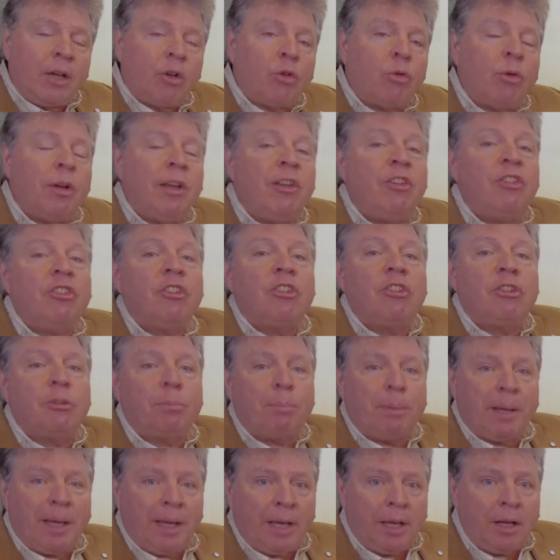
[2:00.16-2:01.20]
increase the
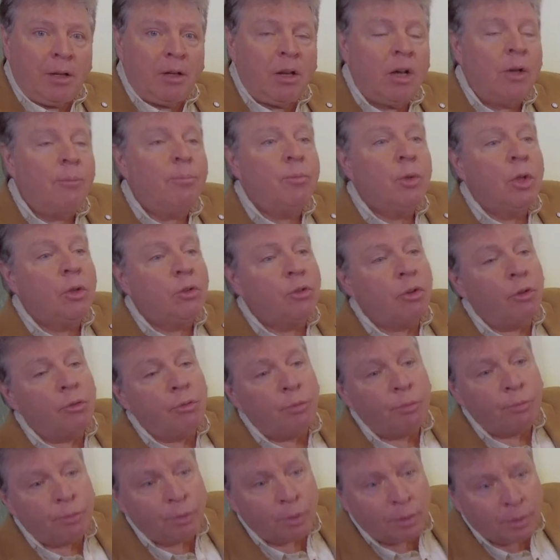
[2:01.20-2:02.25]
speed to
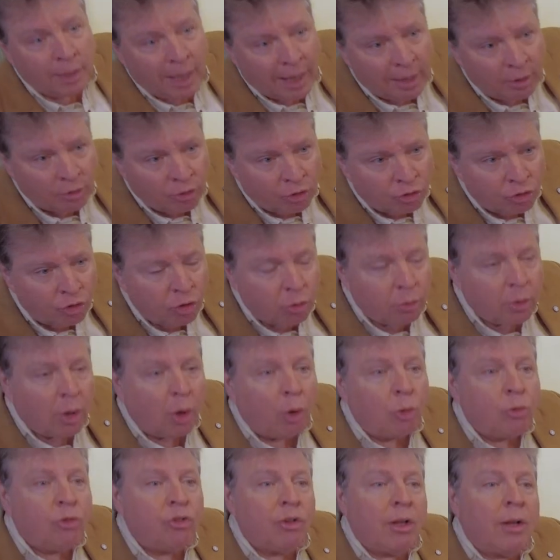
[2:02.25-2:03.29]
get it to two
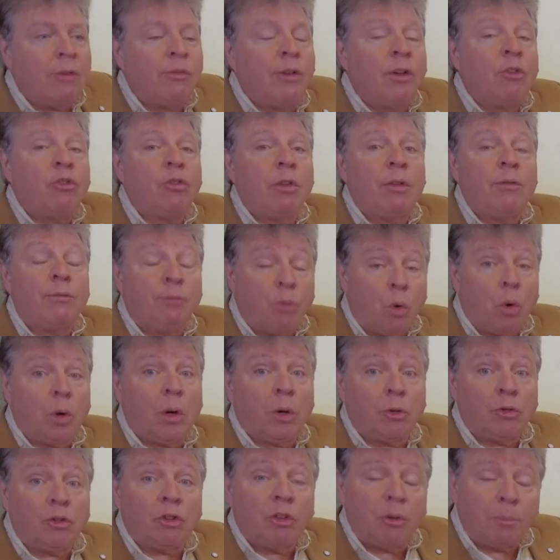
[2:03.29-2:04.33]
notes and eventually four
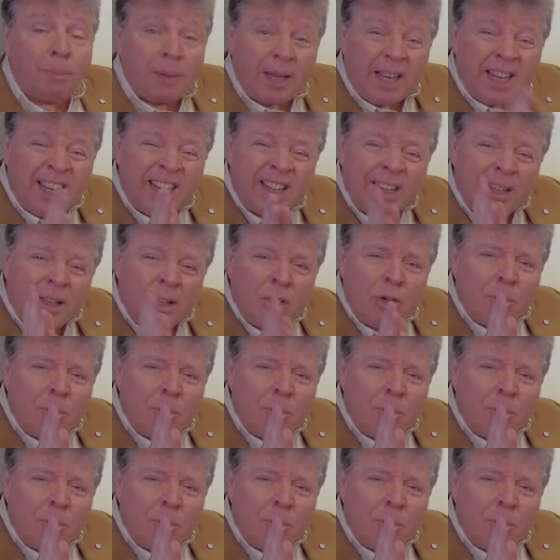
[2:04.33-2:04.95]
notes to the beat.